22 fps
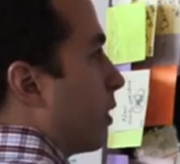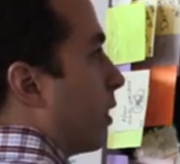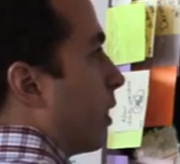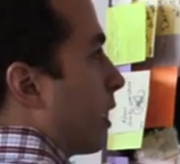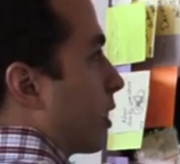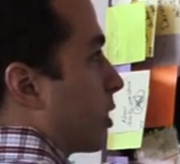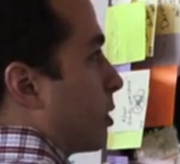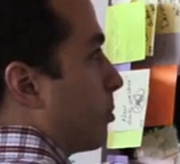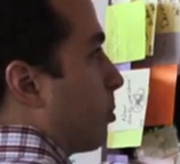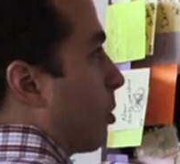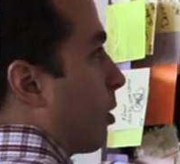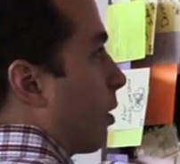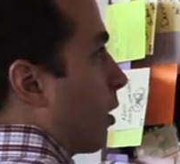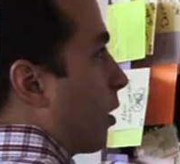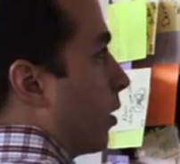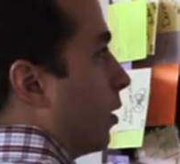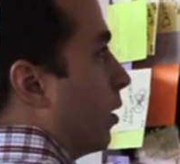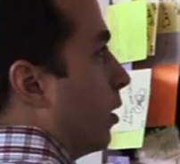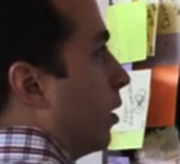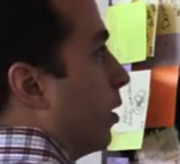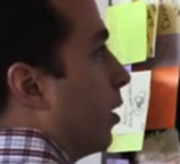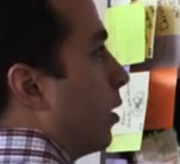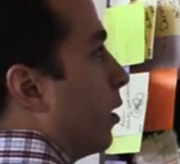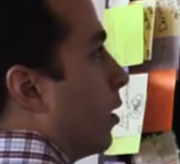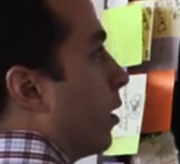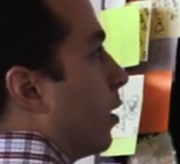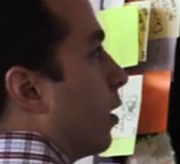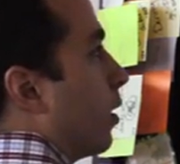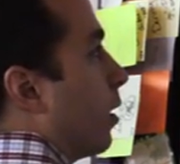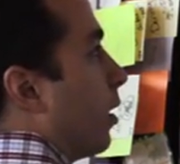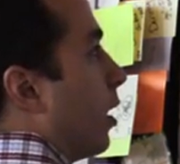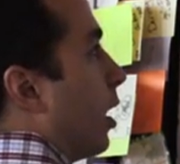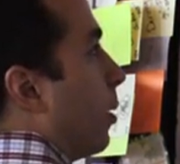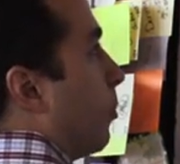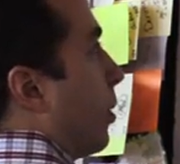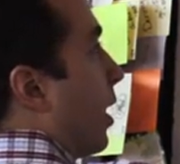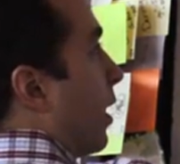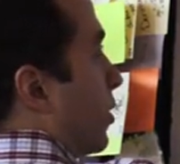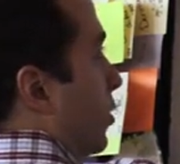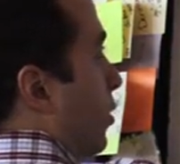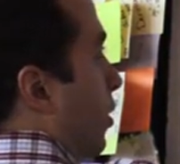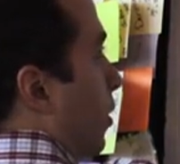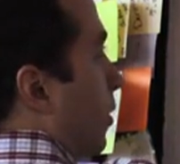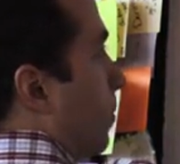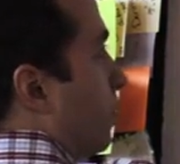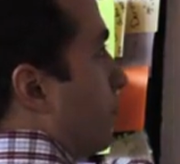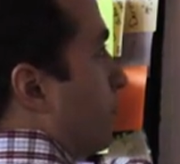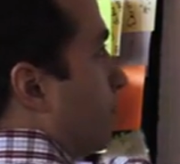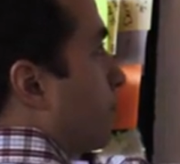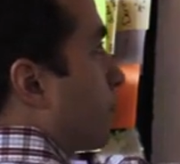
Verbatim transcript: expert, and master.